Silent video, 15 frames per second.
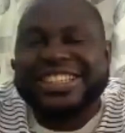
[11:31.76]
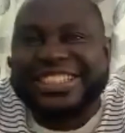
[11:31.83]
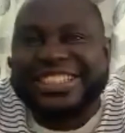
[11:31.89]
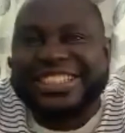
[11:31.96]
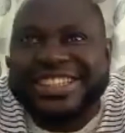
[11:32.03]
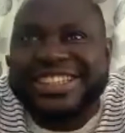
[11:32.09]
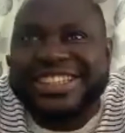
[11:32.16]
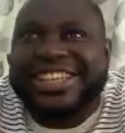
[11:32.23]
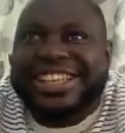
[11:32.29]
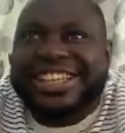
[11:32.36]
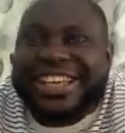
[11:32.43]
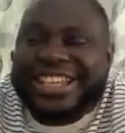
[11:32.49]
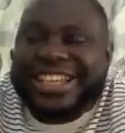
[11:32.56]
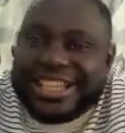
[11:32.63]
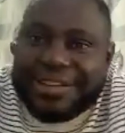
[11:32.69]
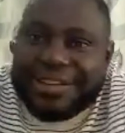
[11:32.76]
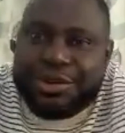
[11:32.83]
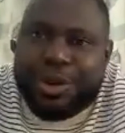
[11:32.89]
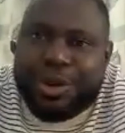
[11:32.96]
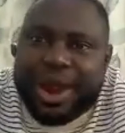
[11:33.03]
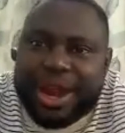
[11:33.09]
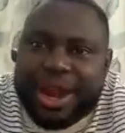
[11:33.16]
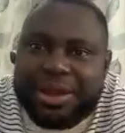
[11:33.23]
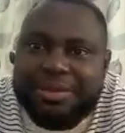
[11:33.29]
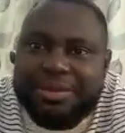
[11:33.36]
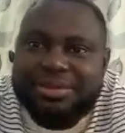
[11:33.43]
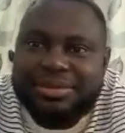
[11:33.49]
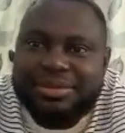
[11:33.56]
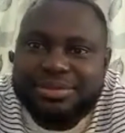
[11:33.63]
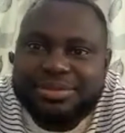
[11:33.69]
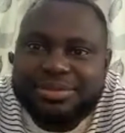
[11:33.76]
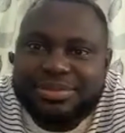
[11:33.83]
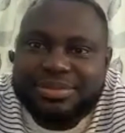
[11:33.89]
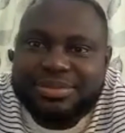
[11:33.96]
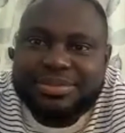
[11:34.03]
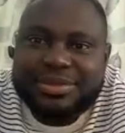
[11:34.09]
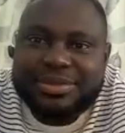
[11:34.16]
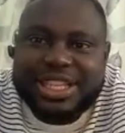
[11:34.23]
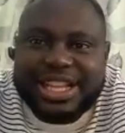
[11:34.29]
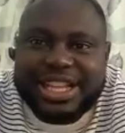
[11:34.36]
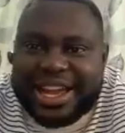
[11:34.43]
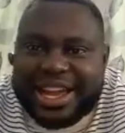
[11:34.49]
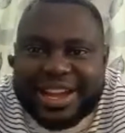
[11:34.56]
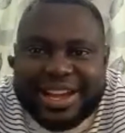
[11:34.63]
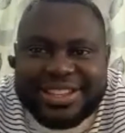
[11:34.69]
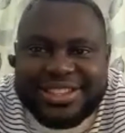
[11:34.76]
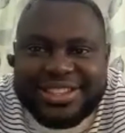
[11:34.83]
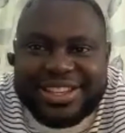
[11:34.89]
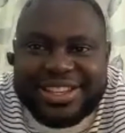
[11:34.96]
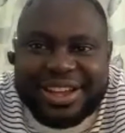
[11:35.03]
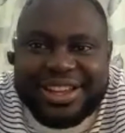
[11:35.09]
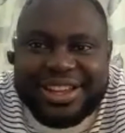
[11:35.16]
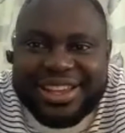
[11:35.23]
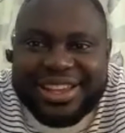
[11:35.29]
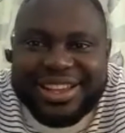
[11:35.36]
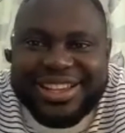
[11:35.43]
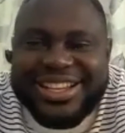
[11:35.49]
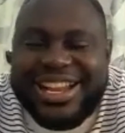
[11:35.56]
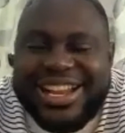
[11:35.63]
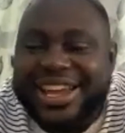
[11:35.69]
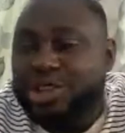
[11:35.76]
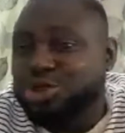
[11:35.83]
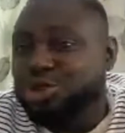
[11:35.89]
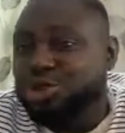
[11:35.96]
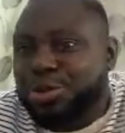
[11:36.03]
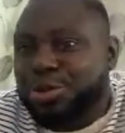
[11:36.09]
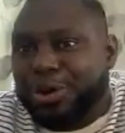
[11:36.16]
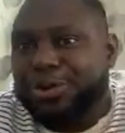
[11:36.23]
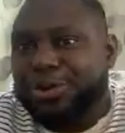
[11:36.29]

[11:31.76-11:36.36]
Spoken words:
George, it's everywhere. It's like a cancer. It's like a tumor.